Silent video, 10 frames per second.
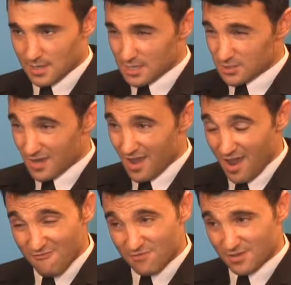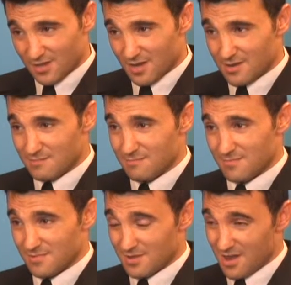That's why every time
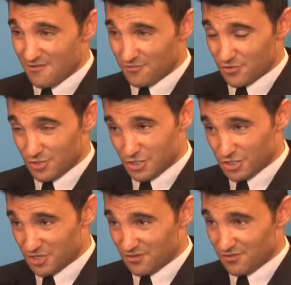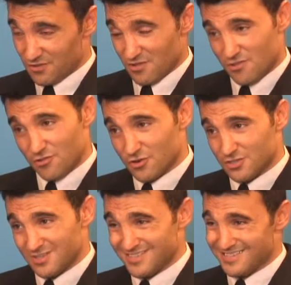after you shift on
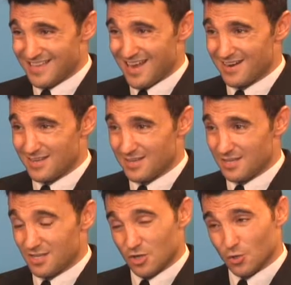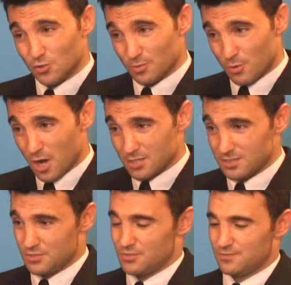Thursday and Saturday, you go to a
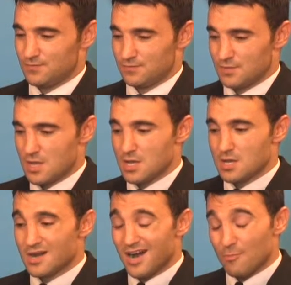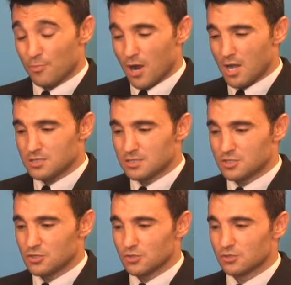prostitute. A
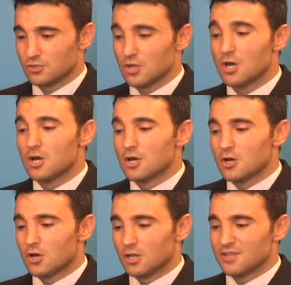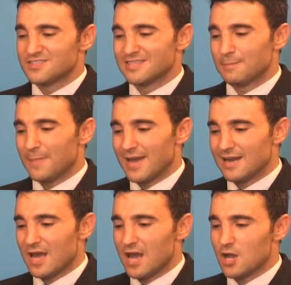prostitute who lives at the
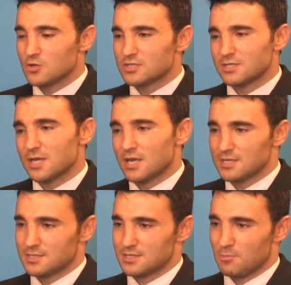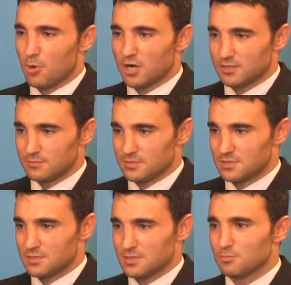penthouse at the Hester
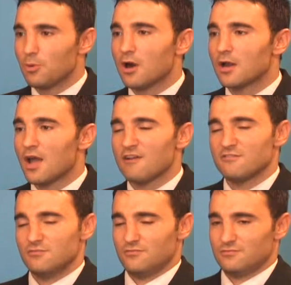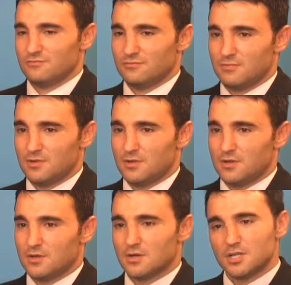Apartments on Park Avenue.
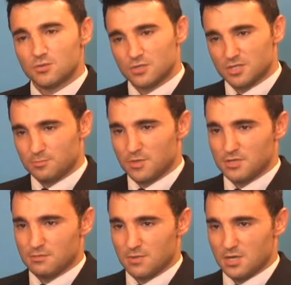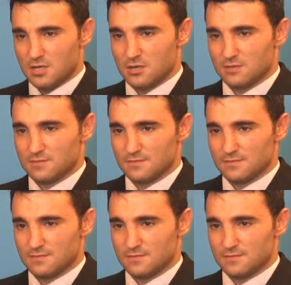That's what you spend your money on.